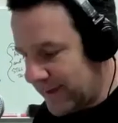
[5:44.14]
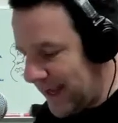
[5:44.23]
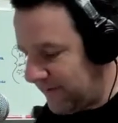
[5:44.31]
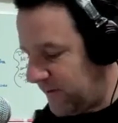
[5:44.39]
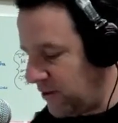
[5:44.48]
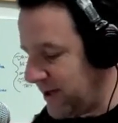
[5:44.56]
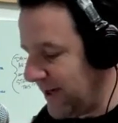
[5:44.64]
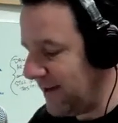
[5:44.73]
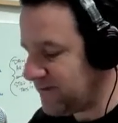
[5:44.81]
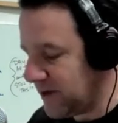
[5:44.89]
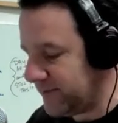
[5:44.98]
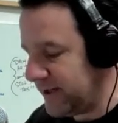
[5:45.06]
if you did
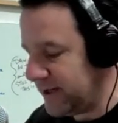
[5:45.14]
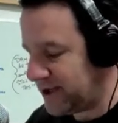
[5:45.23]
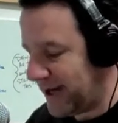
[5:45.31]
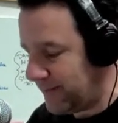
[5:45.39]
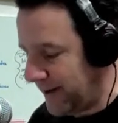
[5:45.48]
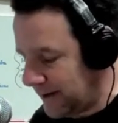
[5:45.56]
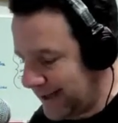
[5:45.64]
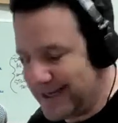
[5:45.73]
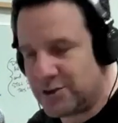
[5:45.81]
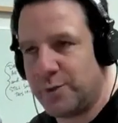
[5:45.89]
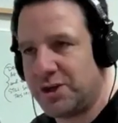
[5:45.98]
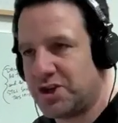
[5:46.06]
have something to say about
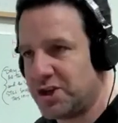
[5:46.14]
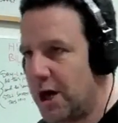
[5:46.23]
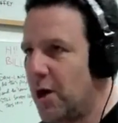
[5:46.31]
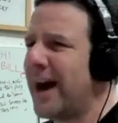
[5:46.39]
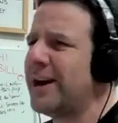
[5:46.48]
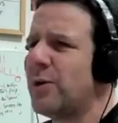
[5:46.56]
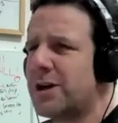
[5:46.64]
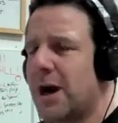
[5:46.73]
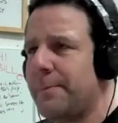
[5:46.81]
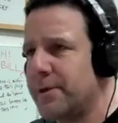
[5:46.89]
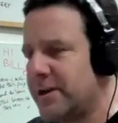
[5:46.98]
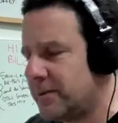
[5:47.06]
last week's show, I know a
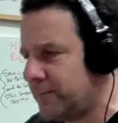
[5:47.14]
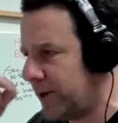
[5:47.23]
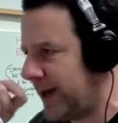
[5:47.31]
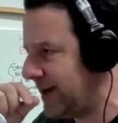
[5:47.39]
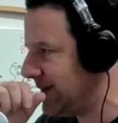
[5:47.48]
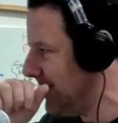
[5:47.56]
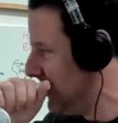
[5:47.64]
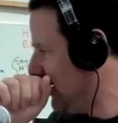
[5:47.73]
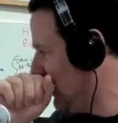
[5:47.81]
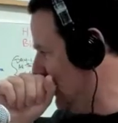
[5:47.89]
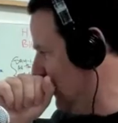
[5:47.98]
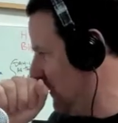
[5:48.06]
couple of you complained
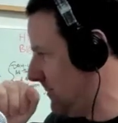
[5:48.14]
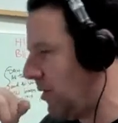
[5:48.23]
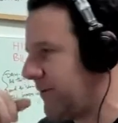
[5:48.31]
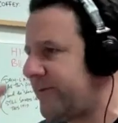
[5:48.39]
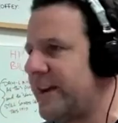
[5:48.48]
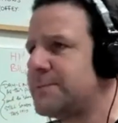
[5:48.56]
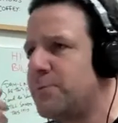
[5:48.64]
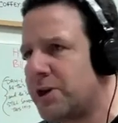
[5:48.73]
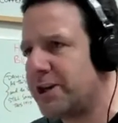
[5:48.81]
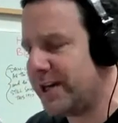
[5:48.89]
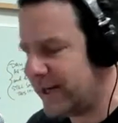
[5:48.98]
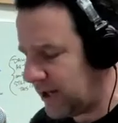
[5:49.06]
on
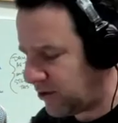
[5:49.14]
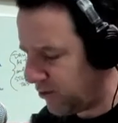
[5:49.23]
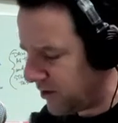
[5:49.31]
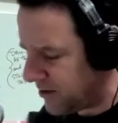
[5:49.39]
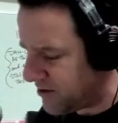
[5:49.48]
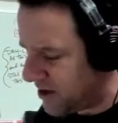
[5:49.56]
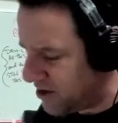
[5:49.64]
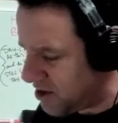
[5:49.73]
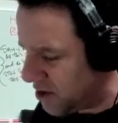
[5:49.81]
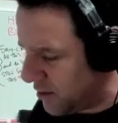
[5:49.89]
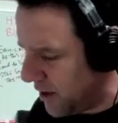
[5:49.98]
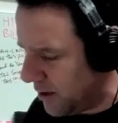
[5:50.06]
Facebook you didn't get through to the, the
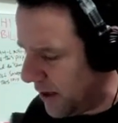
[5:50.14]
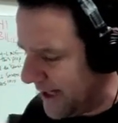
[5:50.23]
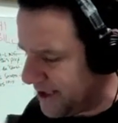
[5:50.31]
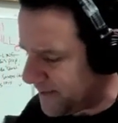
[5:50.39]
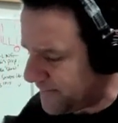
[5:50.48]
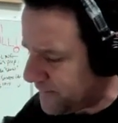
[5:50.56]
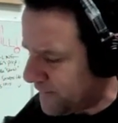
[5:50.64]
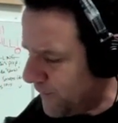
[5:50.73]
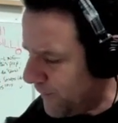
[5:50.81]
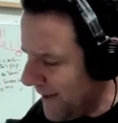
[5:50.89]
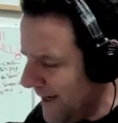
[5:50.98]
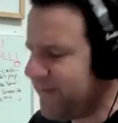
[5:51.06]
studio lines.
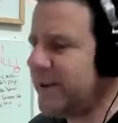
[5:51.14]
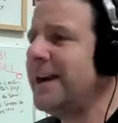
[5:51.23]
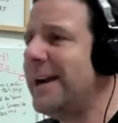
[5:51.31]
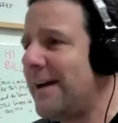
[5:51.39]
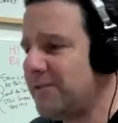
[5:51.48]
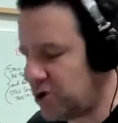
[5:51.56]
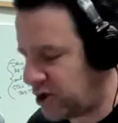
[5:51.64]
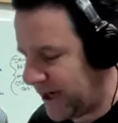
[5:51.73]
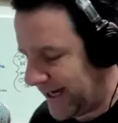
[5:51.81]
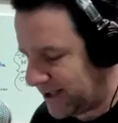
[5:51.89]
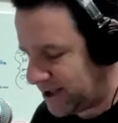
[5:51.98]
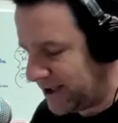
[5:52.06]
If you didn't have your
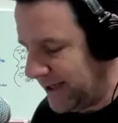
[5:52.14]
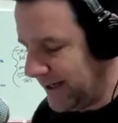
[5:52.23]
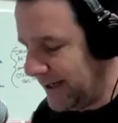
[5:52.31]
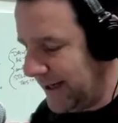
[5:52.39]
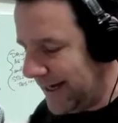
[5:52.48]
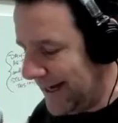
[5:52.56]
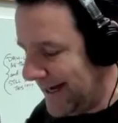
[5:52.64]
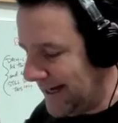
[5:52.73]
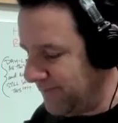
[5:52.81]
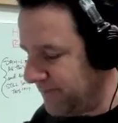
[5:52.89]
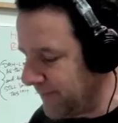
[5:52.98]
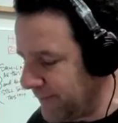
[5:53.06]
chance,
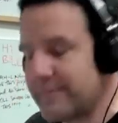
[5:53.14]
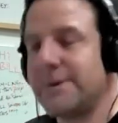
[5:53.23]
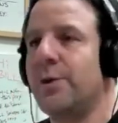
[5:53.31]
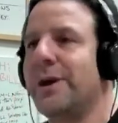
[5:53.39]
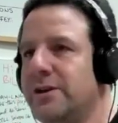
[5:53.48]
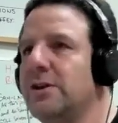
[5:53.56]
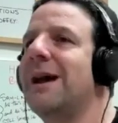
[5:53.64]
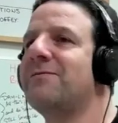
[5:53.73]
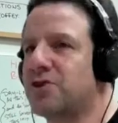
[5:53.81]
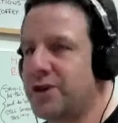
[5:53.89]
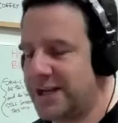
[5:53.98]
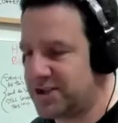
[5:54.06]
um, you know what? You'll have
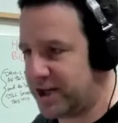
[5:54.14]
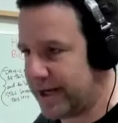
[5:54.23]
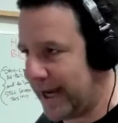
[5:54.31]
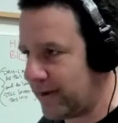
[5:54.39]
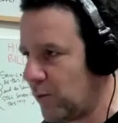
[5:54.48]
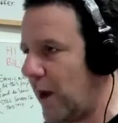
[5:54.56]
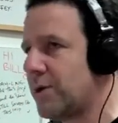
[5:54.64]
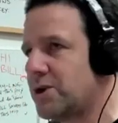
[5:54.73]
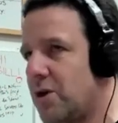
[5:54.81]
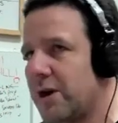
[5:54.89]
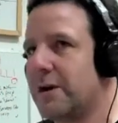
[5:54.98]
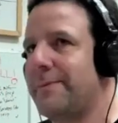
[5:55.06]
your chance today. While we're
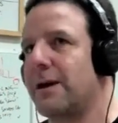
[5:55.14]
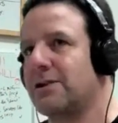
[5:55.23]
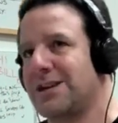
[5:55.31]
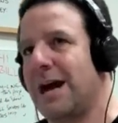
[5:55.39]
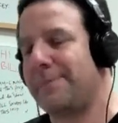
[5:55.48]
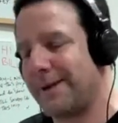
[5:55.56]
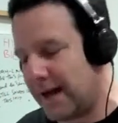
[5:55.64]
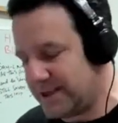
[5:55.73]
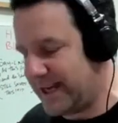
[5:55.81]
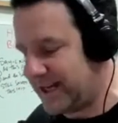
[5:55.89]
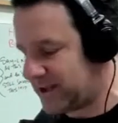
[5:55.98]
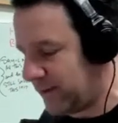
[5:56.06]
talking about our topic, I'll
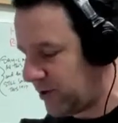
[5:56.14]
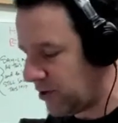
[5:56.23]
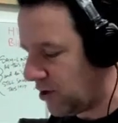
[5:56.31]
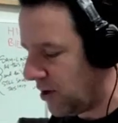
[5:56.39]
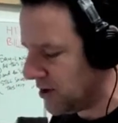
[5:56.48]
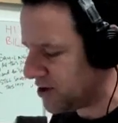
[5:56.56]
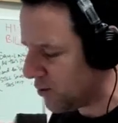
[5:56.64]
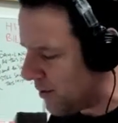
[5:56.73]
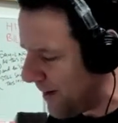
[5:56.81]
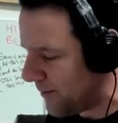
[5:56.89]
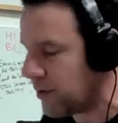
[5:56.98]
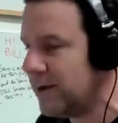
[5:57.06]
take some of your calls. So
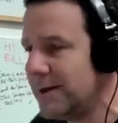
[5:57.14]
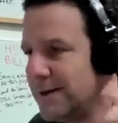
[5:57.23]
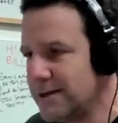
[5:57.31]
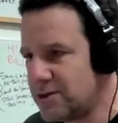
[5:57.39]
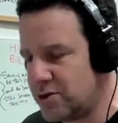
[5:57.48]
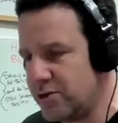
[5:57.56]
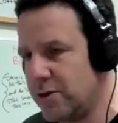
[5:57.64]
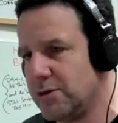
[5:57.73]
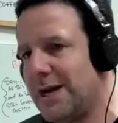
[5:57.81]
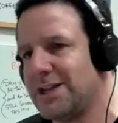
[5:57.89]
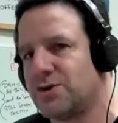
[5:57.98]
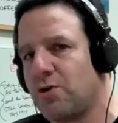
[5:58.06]
remember, studio
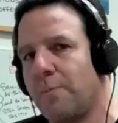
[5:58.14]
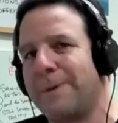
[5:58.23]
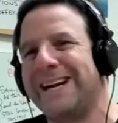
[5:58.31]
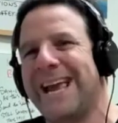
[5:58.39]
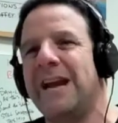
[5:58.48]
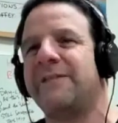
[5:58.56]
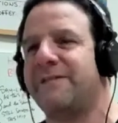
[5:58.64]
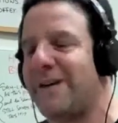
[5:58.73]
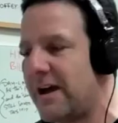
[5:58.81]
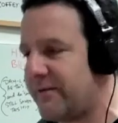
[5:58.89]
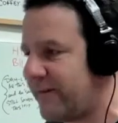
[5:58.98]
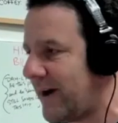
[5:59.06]
lines are open at eight
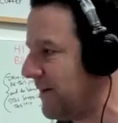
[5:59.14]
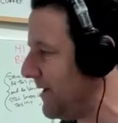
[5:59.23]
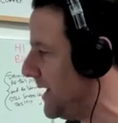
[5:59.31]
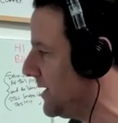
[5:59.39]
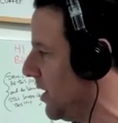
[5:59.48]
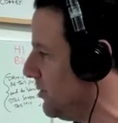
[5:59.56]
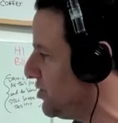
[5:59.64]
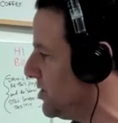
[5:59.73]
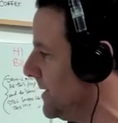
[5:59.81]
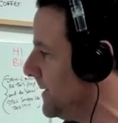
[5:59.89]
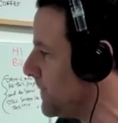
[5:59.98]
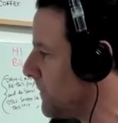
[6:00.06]
five five hey coach.
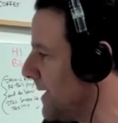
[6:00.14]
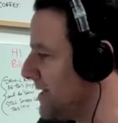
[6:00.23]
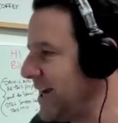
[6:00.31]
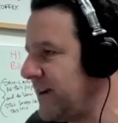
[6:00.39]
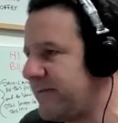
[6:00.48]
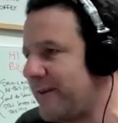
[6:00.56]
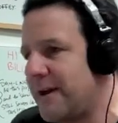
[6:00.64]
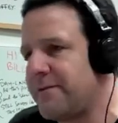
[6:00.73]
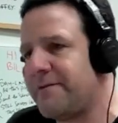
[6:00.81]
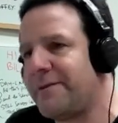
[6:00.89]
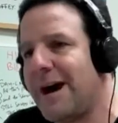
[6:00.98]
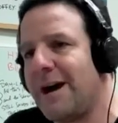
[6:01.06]
It's eight five
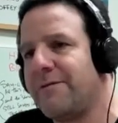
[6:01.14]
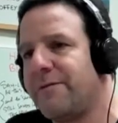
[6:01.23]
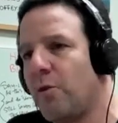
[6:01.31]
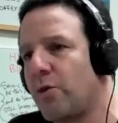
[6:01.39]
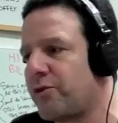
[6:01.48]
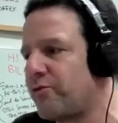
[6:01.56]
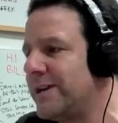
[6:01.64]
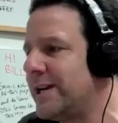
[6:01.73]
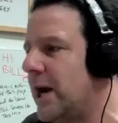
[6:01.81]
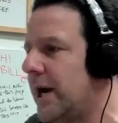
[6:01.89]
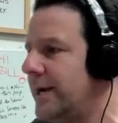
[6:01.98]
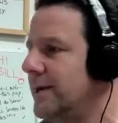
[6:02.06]
five, four three
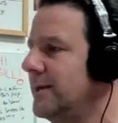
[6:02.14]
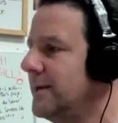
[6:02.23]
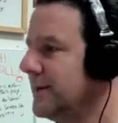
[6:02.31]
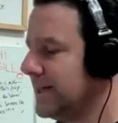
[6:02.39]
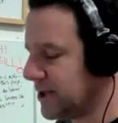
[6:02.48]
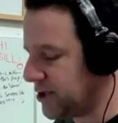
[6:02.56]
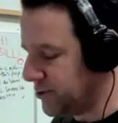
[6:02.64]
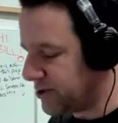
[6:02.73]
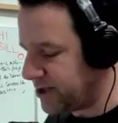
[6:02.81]
nine, two